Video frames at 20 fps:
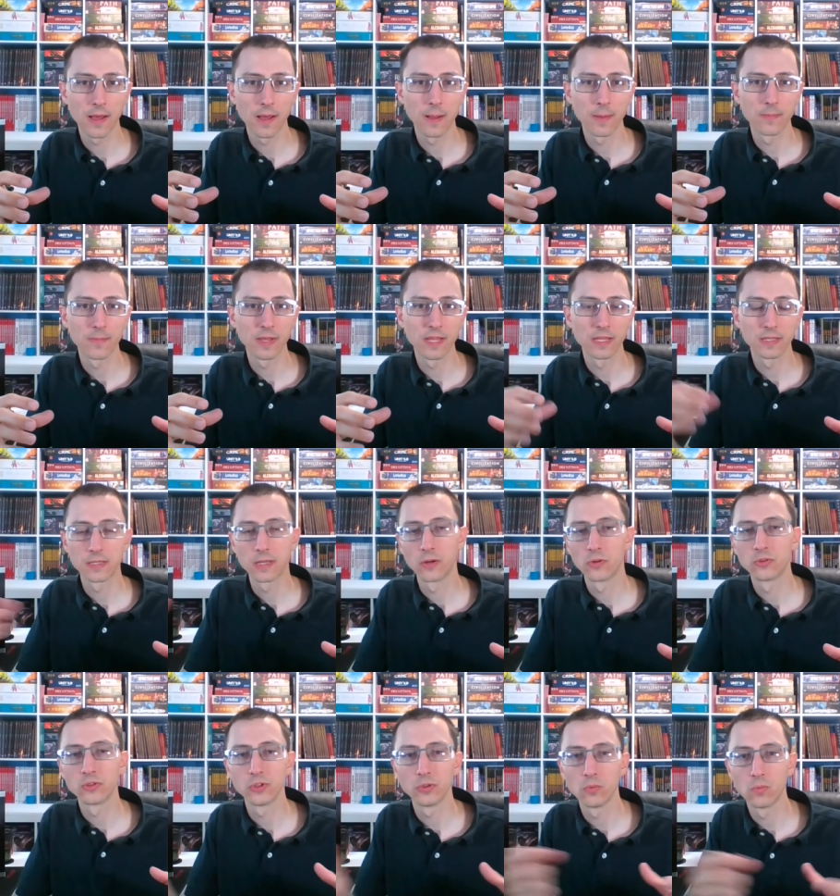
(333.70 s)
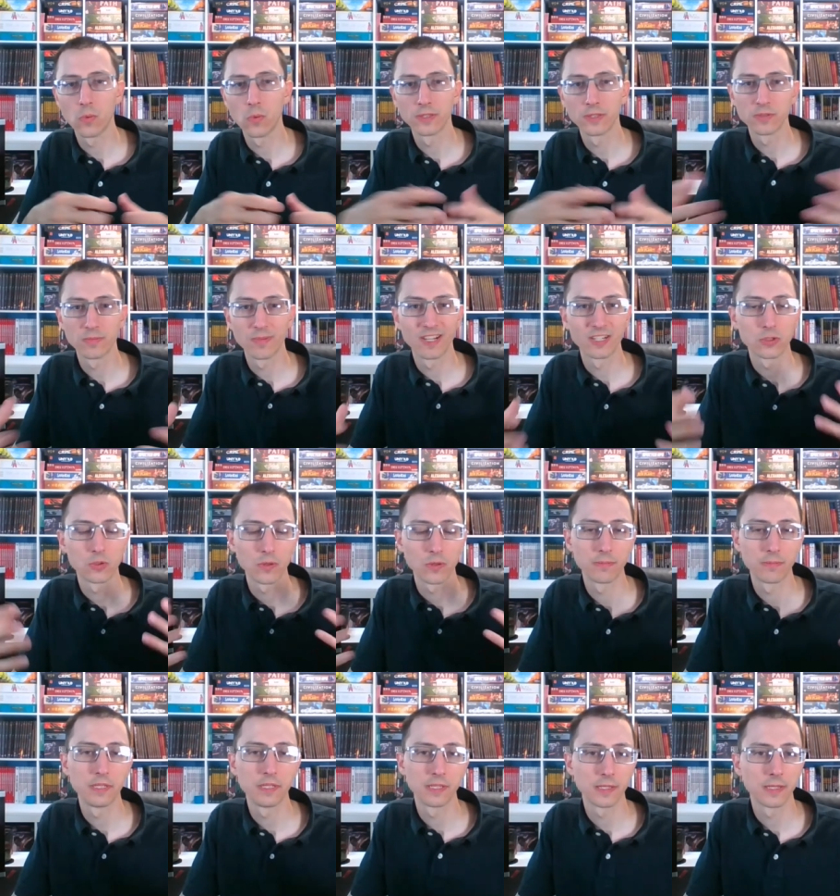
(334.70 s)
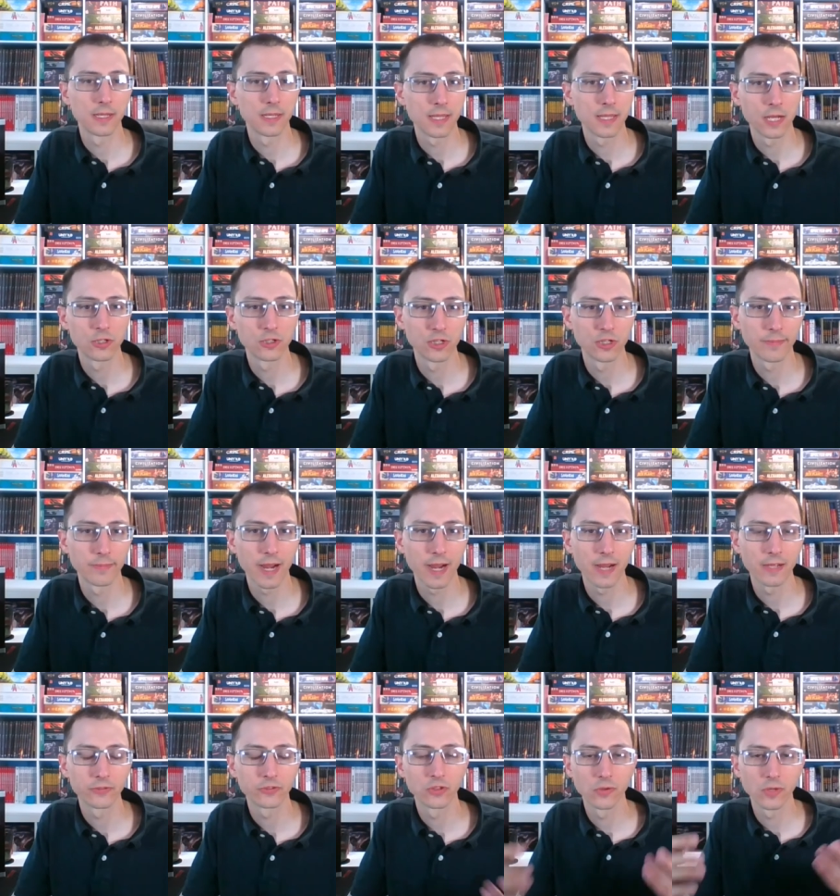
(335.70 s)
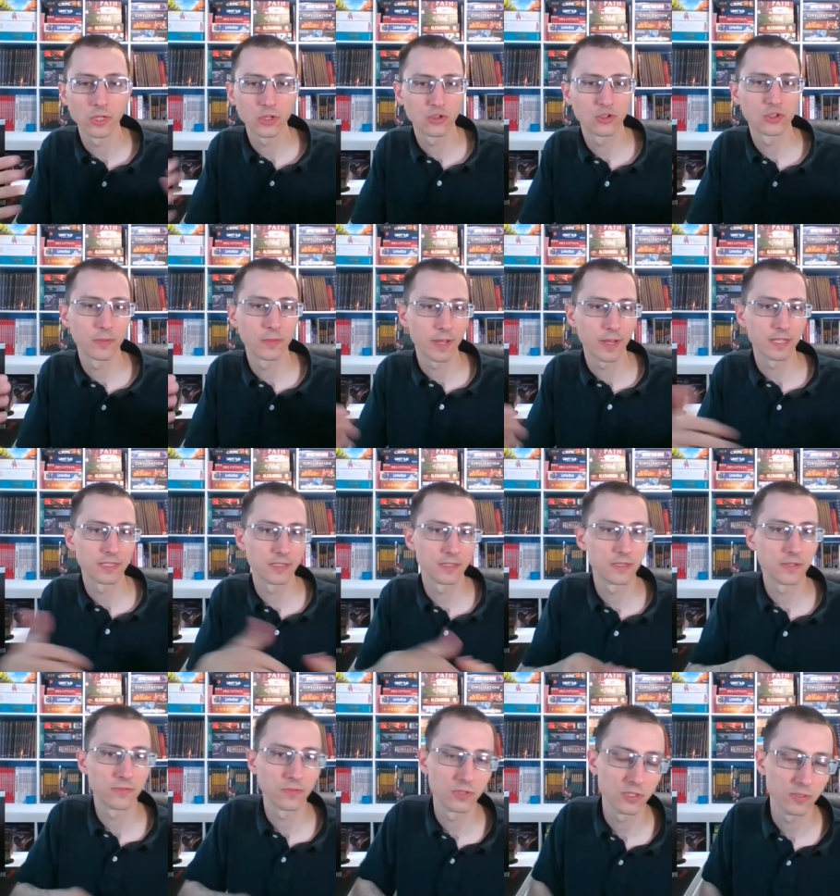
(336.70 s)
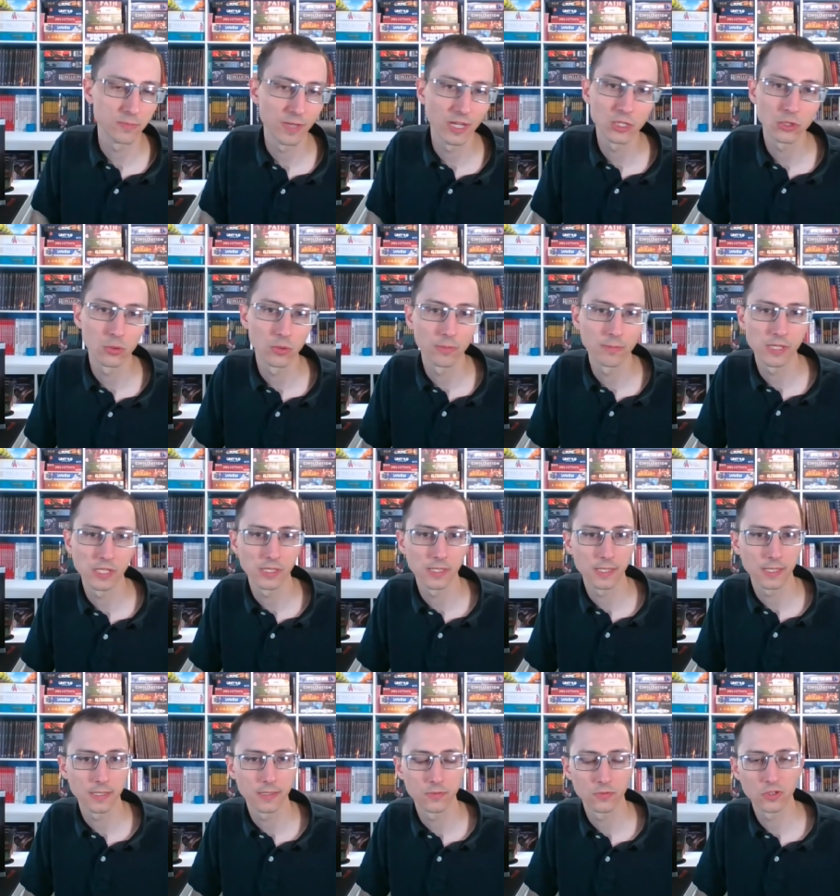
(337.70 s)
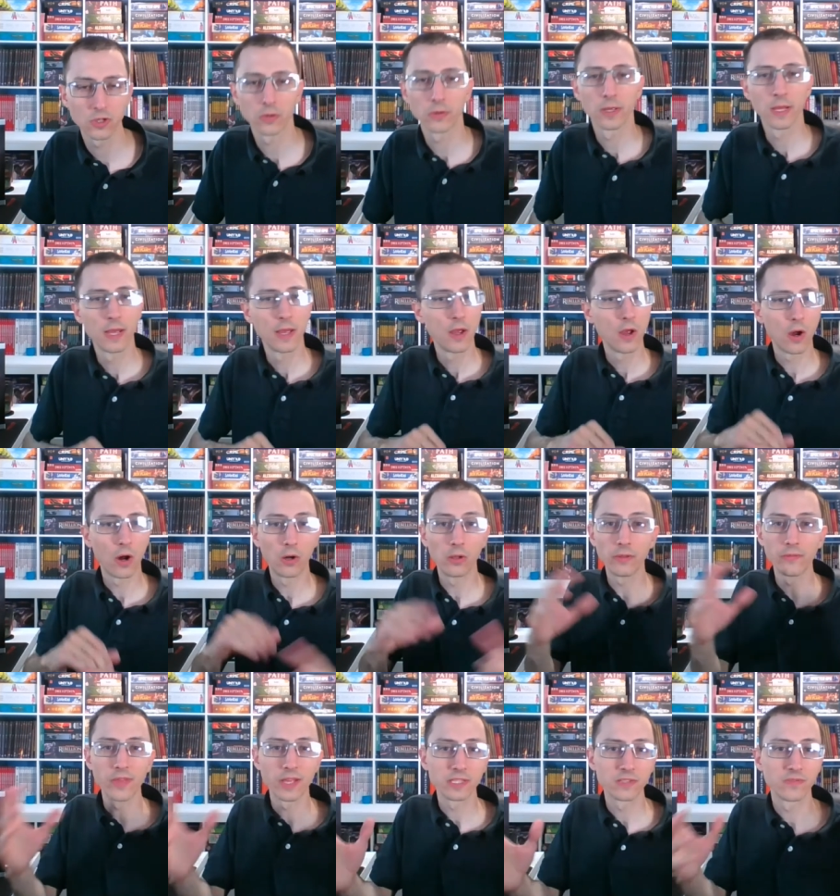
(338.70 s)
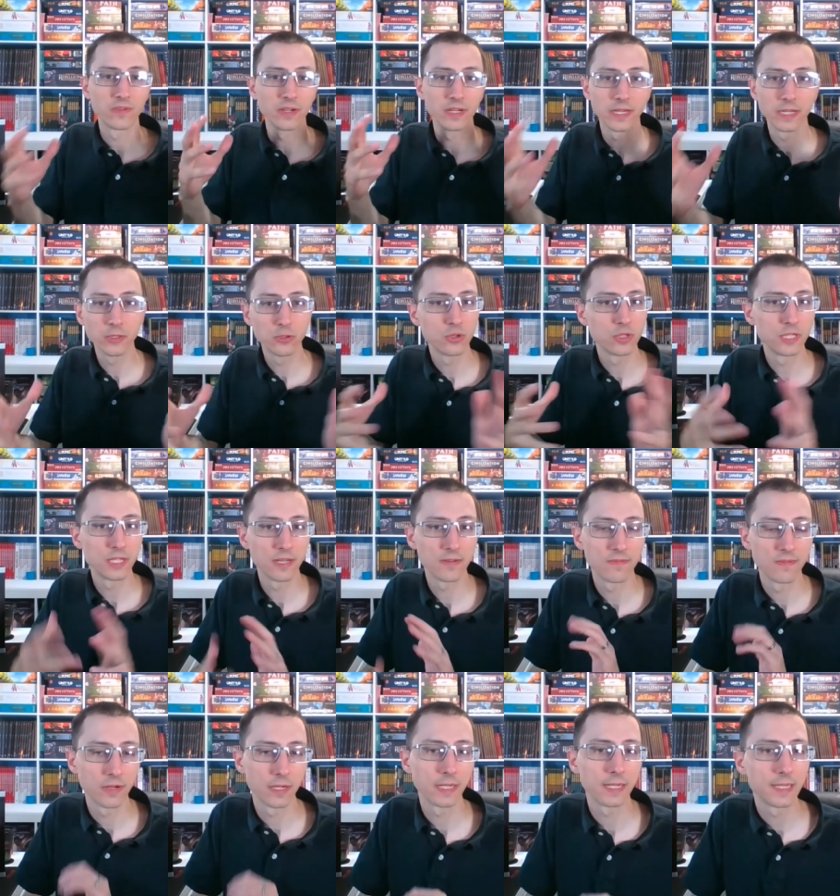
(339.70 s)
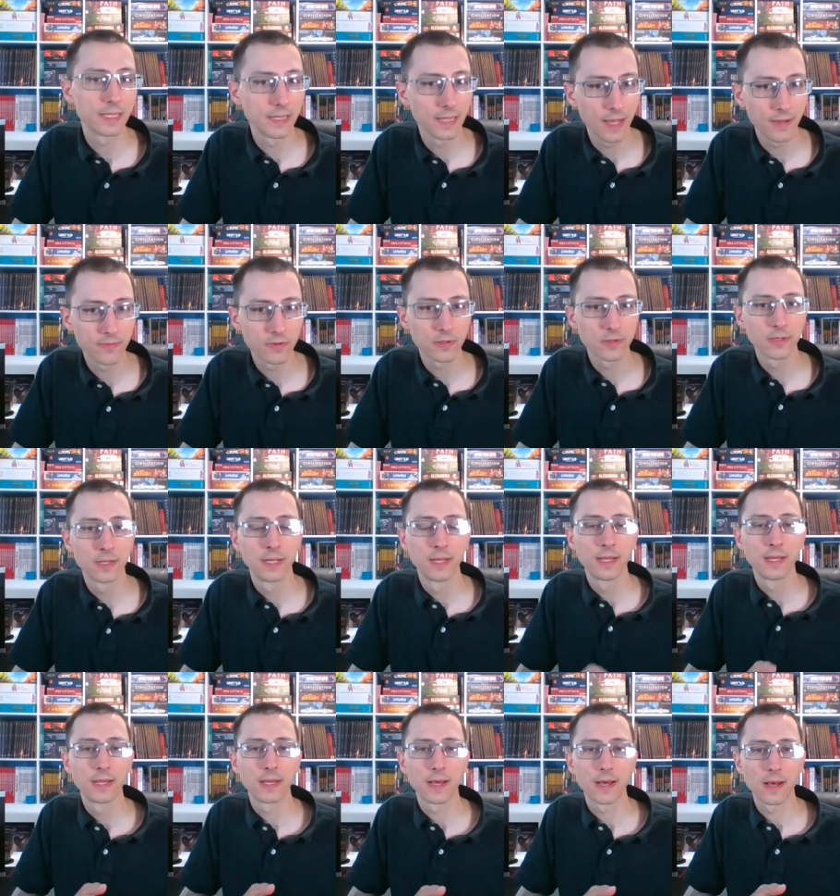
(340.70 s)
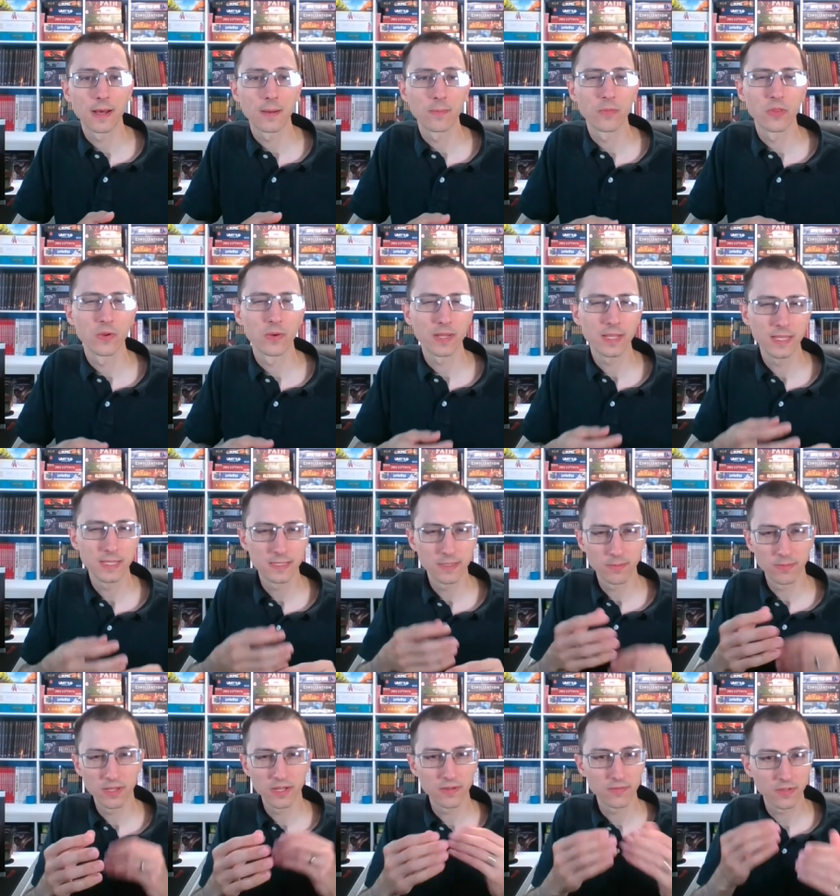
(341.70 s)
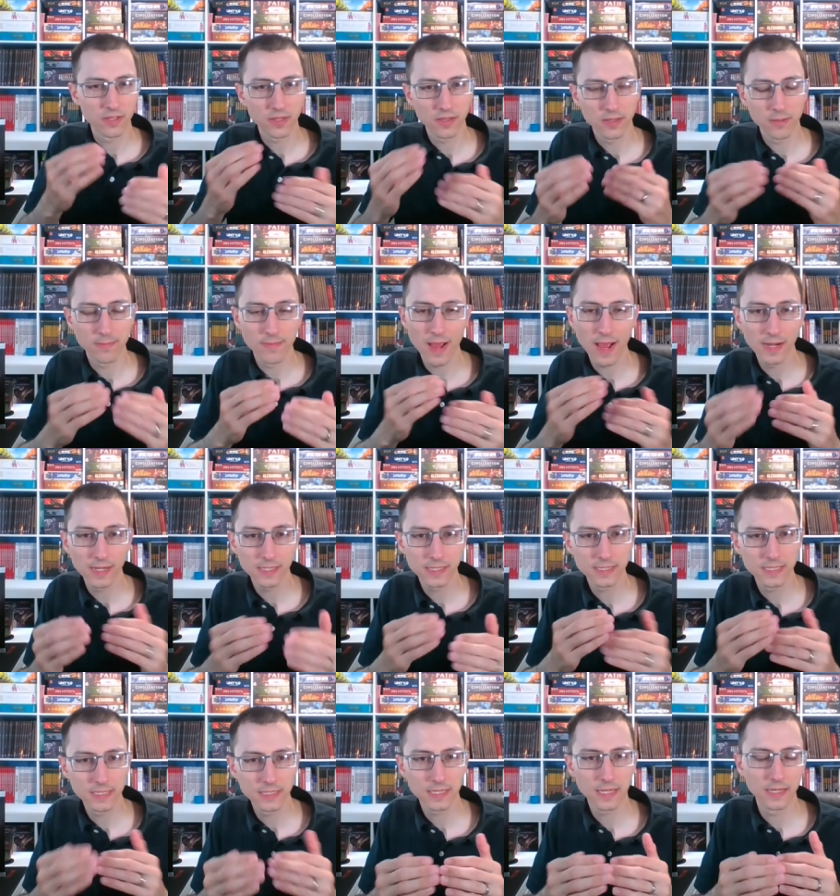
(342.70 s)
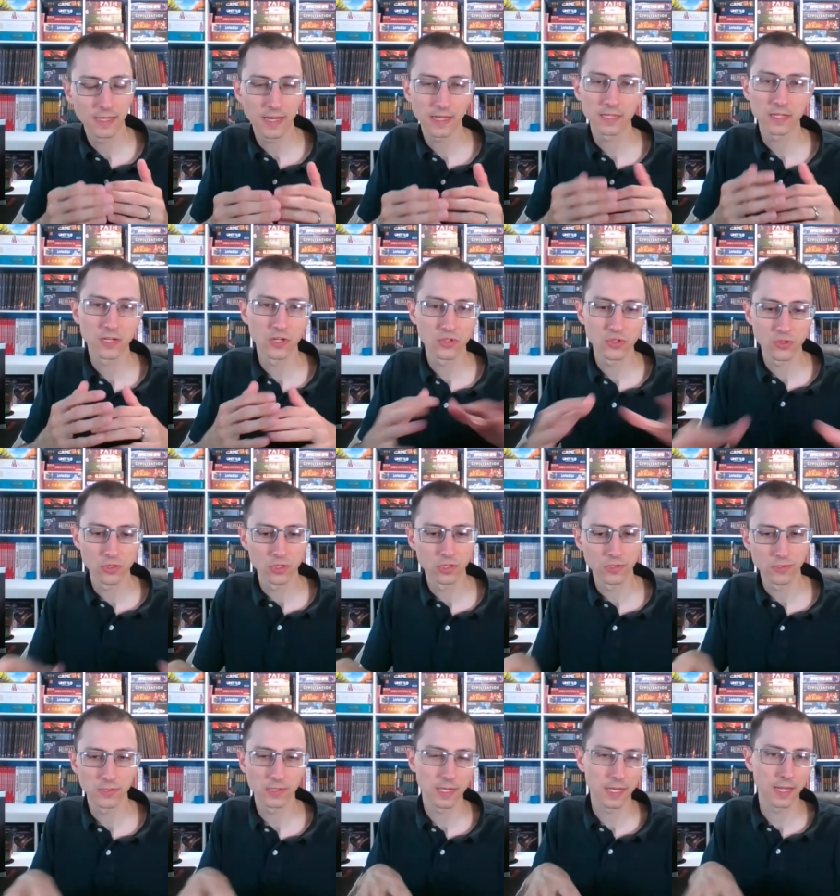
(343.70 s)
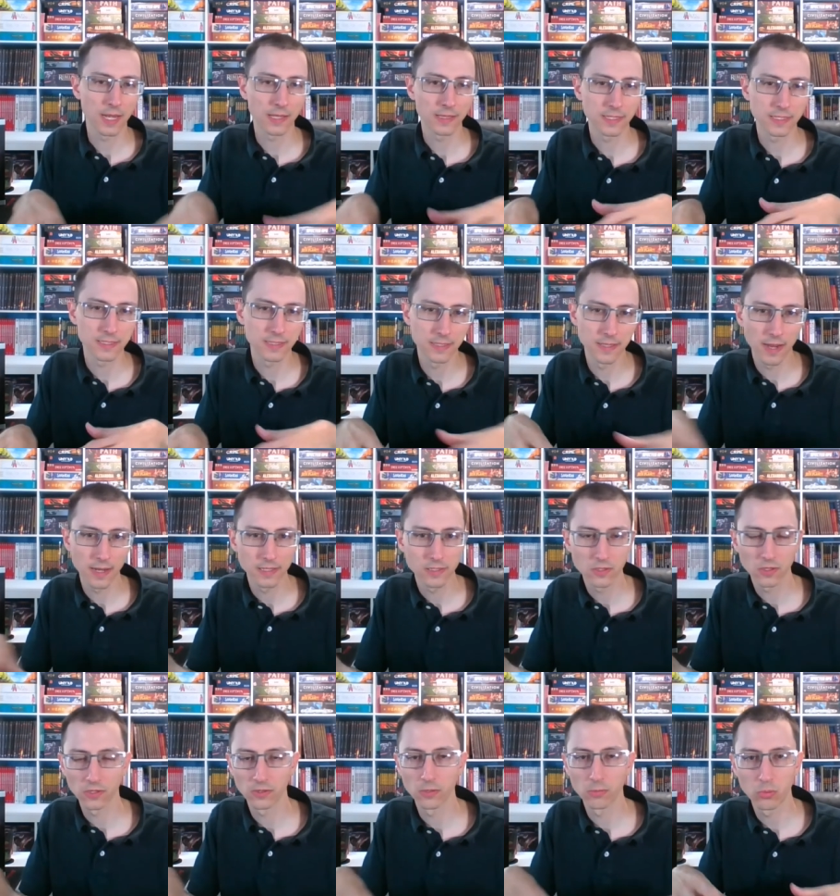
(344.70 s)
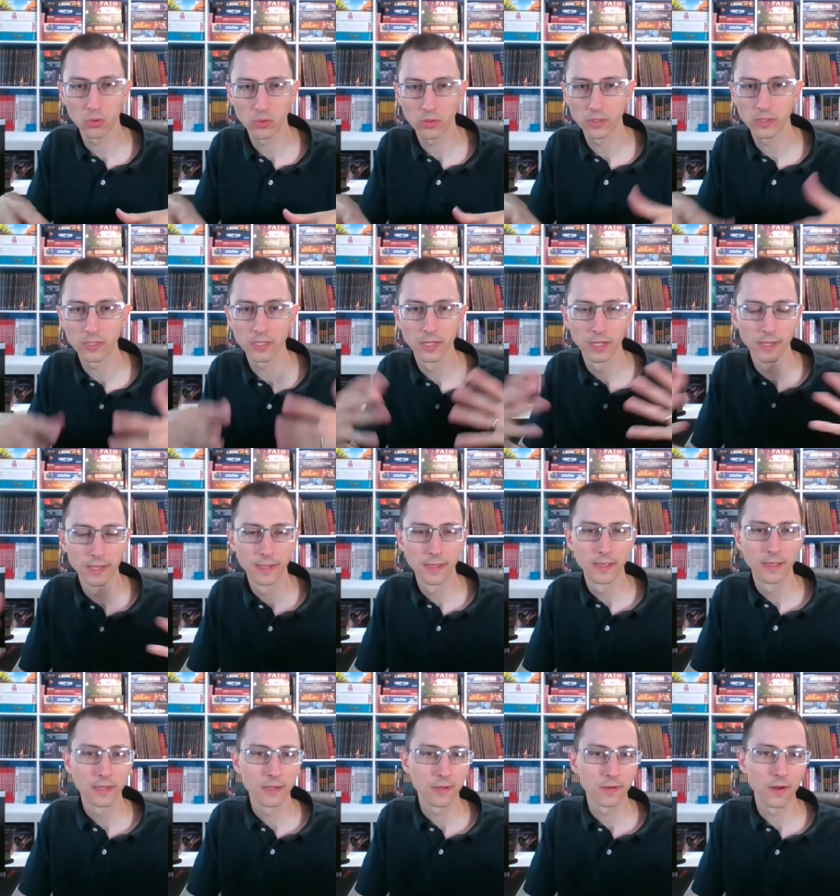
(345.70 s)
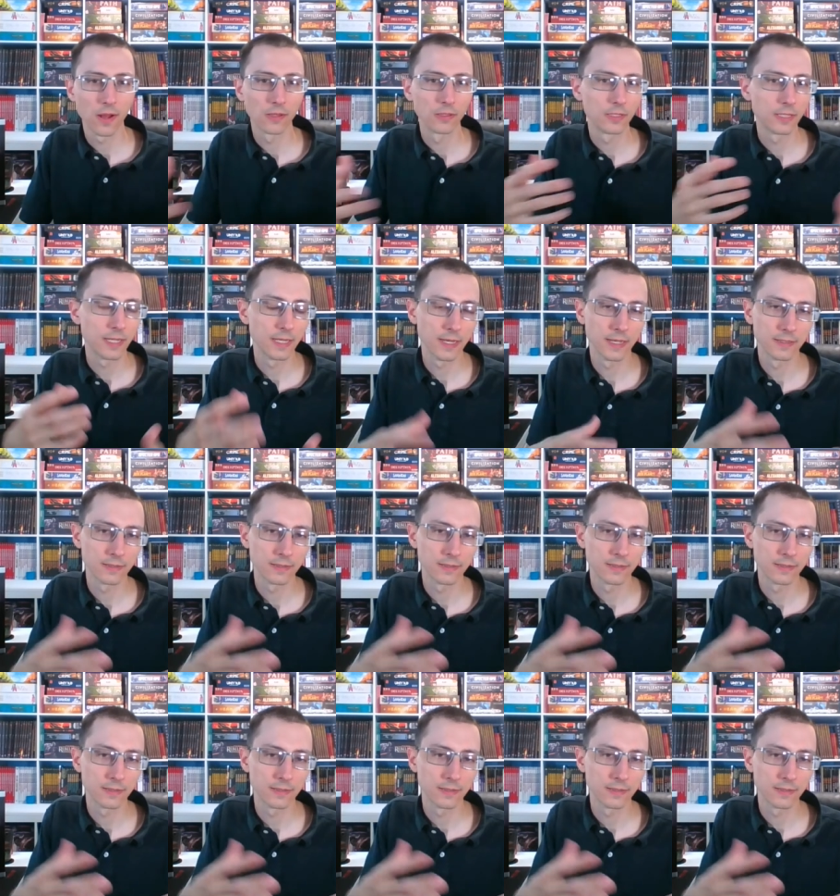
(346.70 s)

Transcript: it tells you what special ability that ship has. So each ship has a different special ability. So all of that's very interesting, very clever. There is a bit of a thematic disconnect because you're just looking at these dice on the board. You're not looking at,